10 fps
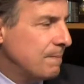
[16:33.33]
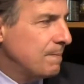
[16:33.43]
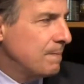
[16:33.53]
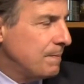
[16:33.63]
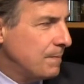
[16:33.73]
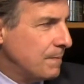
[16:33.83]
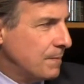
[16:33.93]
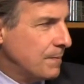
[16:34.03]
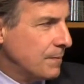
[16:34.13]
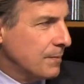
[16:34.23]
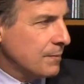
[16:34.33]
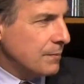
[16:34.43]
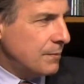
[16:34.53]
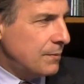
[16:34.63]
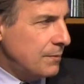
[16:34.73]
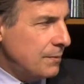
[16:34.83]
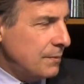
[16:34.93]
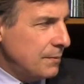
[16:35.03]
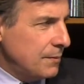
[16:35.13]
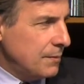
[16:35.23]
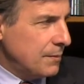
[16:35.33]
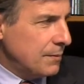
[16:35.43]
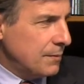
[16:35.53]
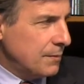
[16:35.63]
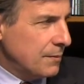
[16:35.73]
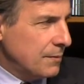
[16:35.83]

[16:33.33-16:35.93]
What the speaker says: This person isn't speaking.